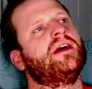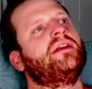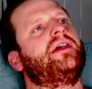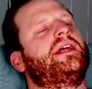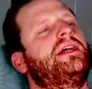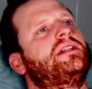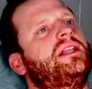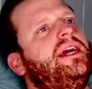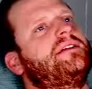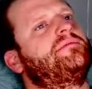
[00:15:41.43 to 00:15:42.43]
that in
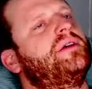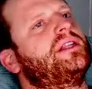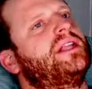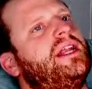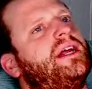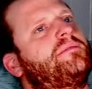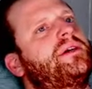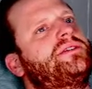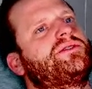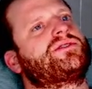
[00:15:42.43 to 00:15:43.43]
late
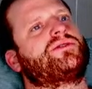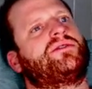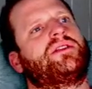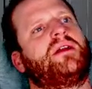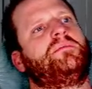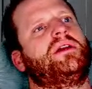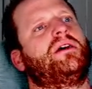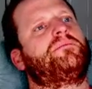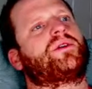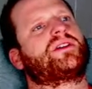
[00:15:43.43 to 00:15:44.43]
elementary school that I'd become
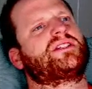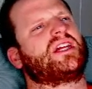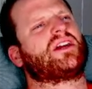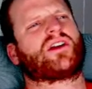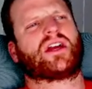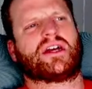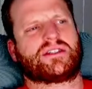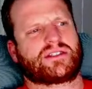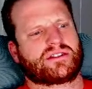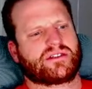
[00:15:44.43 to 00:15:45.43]
more
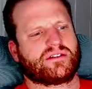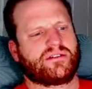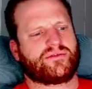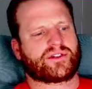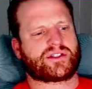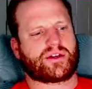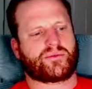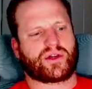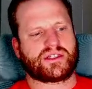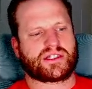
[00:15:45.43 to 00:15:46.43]
serious for some
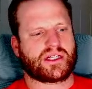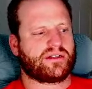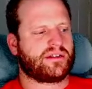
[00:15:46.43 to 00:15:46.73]
reason.